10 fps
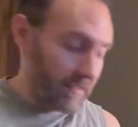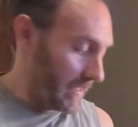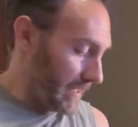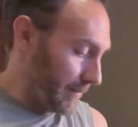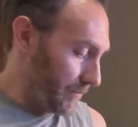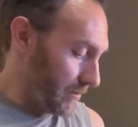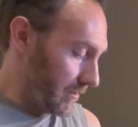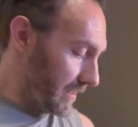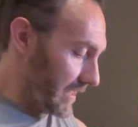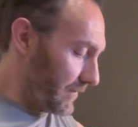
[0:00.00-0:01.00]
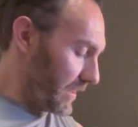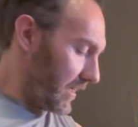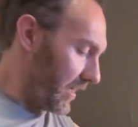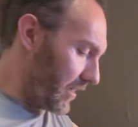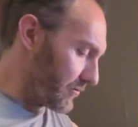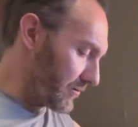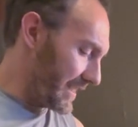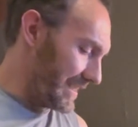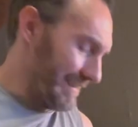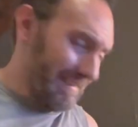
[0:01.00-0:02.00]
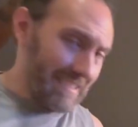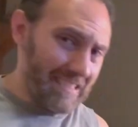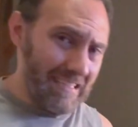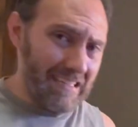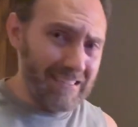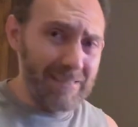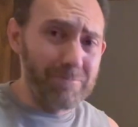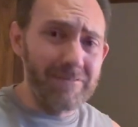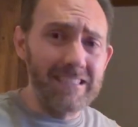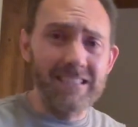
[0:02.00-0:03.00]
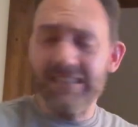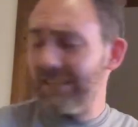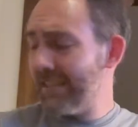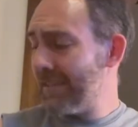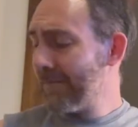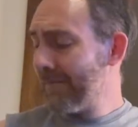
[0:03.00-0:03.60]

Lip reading: and I believe the Hot Rails has gone up recently.